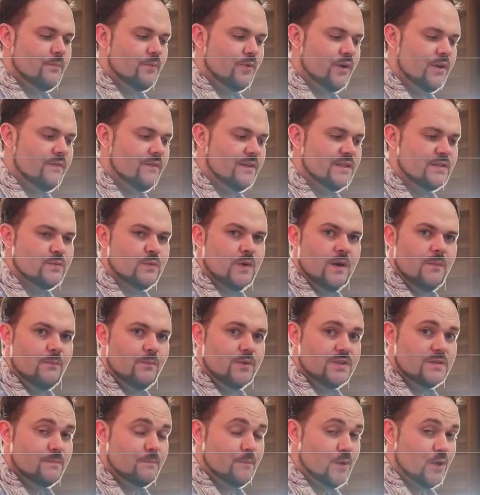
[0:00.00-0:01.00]
The previous
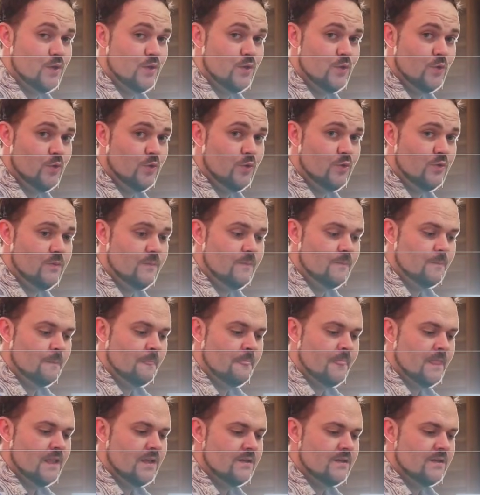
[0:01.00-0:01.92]
one was pure.